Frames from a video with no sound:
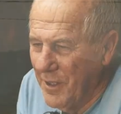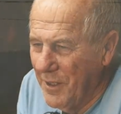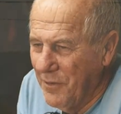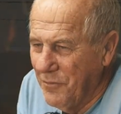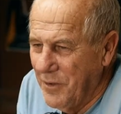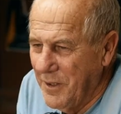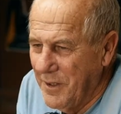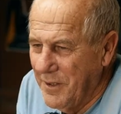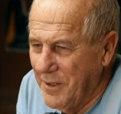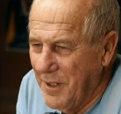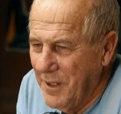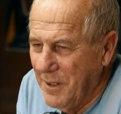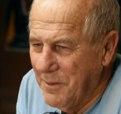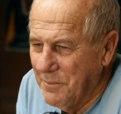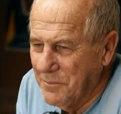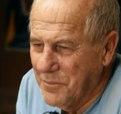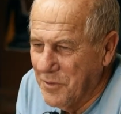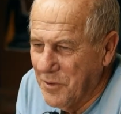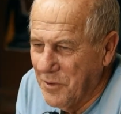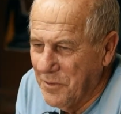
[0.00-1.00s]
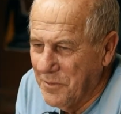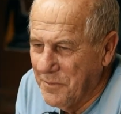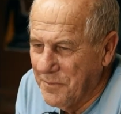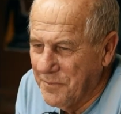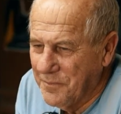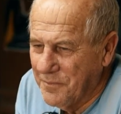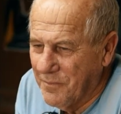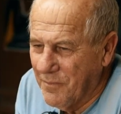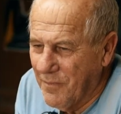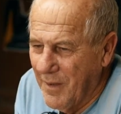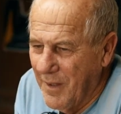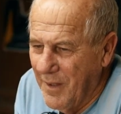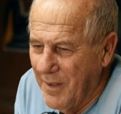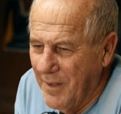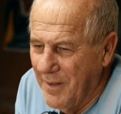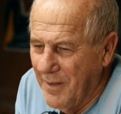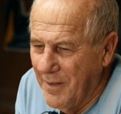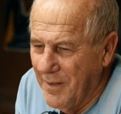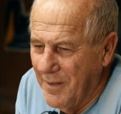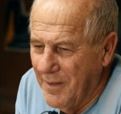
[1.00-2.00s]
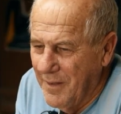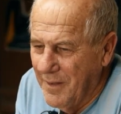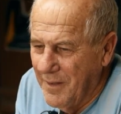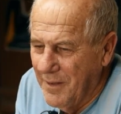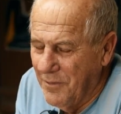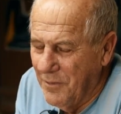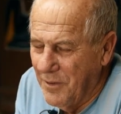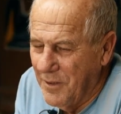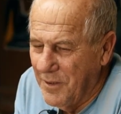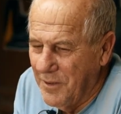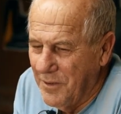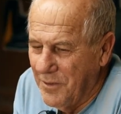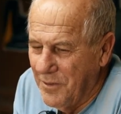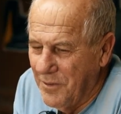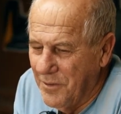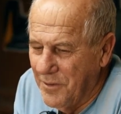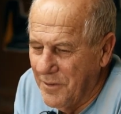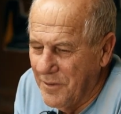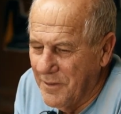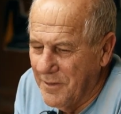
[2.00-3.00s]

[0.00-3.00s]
got Vietnam. So when you